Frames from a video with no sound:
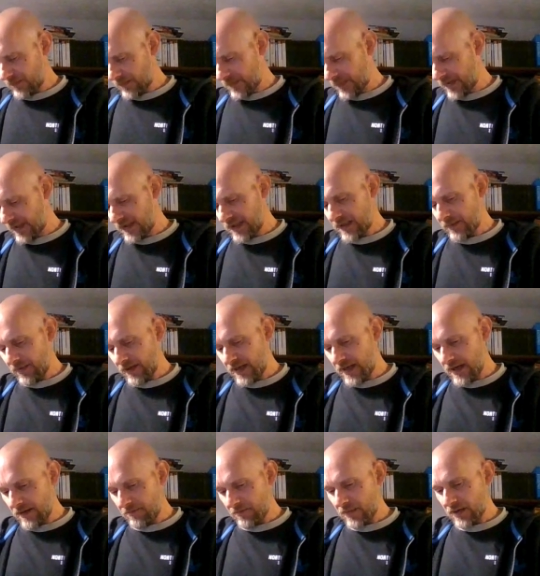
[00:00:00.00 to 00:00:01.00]
since he
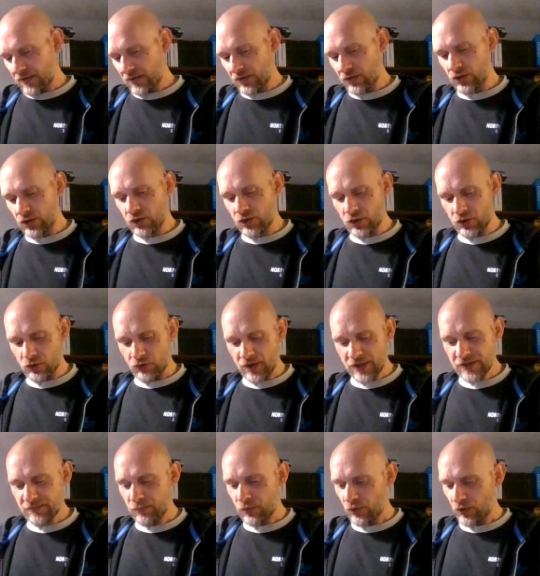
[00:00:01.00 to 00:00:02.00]
became
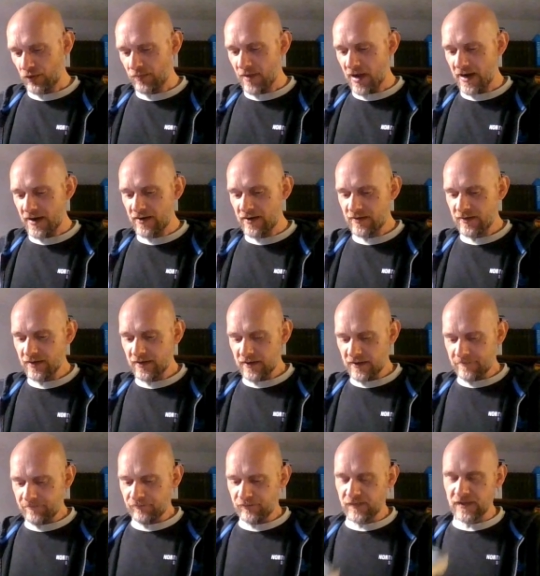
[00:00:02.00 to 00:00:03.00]
Chris Brookmyre
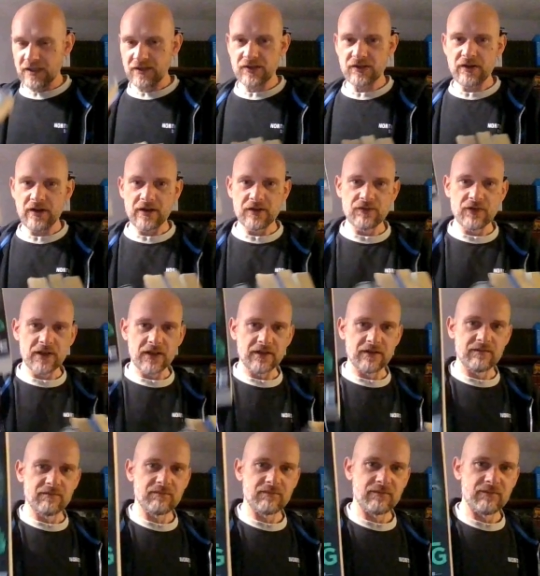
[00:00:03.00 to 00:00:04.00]
and started
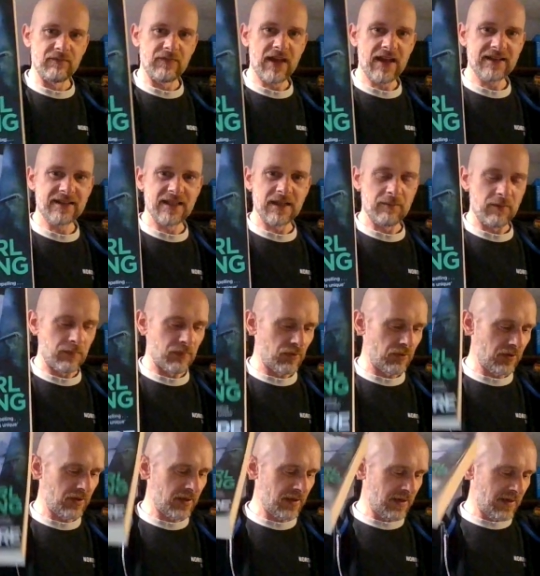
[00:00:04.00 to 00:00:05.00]
writing that type of
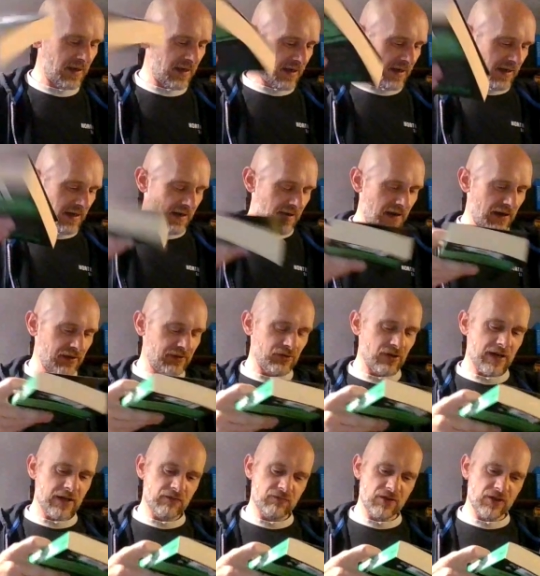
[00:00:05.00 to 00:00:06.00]
book, I
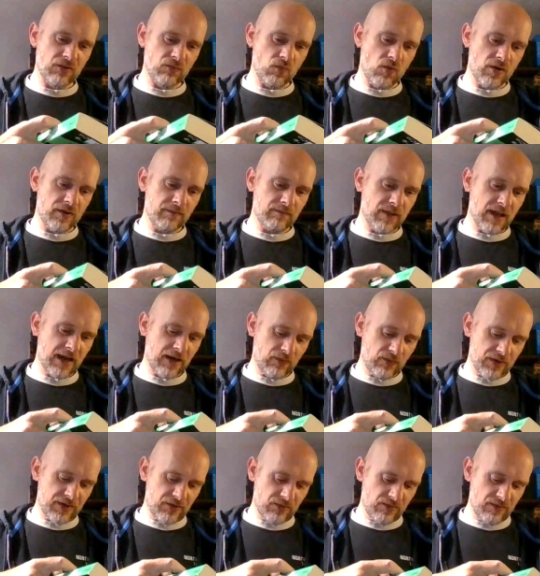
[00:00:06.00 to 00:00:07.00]
tried reading one Black
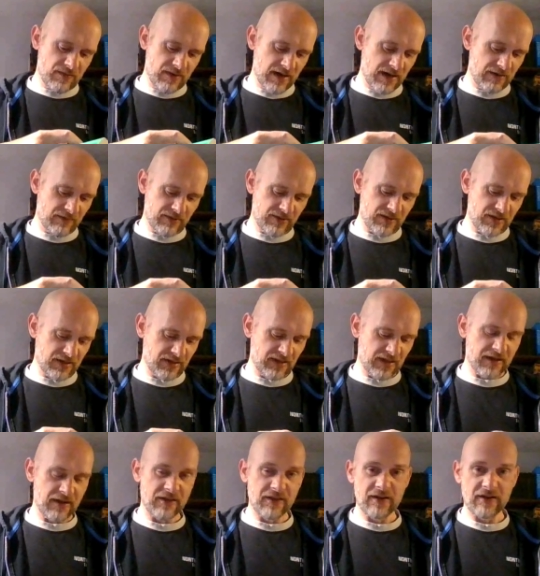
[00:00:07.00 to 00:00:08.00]
Widow and it was just
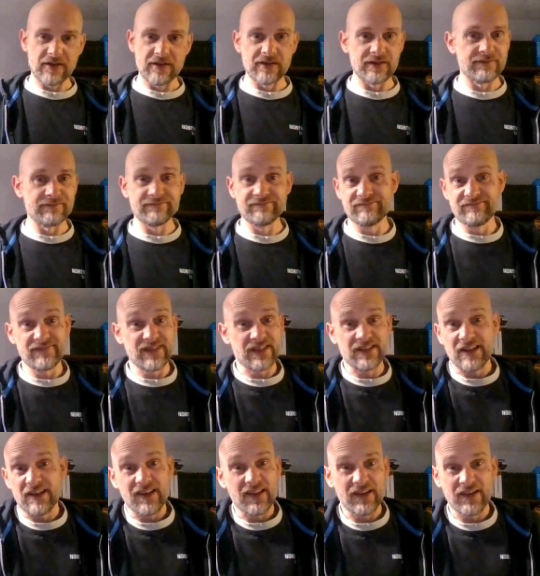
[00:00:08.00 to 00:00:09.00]
another
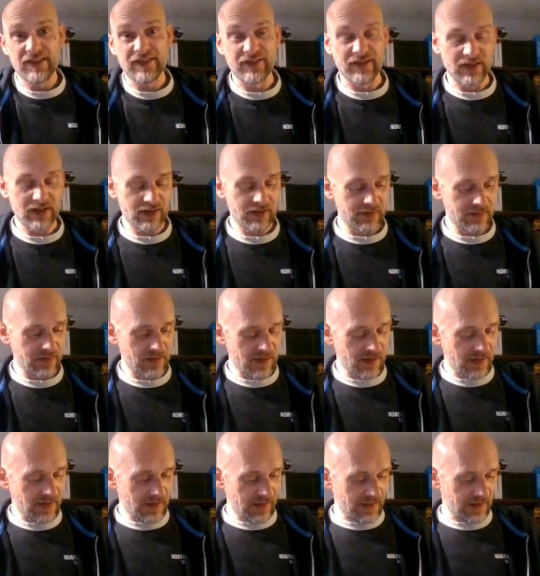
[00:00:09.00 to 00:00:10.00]
just another thriller.
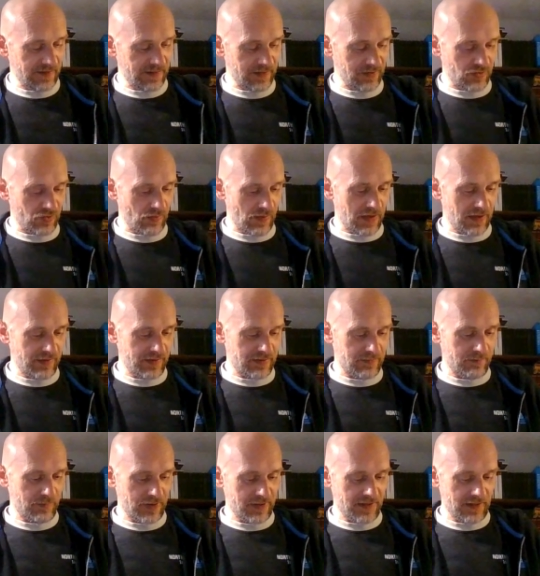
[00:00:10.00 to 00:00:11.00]
It didn't do anything
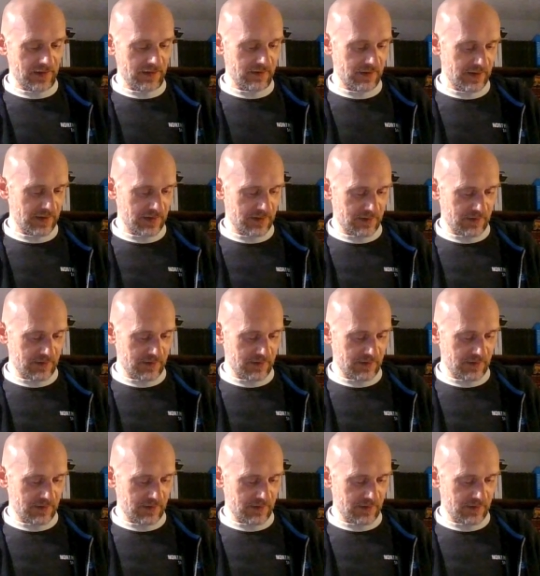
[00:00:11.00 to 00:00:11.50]
particularly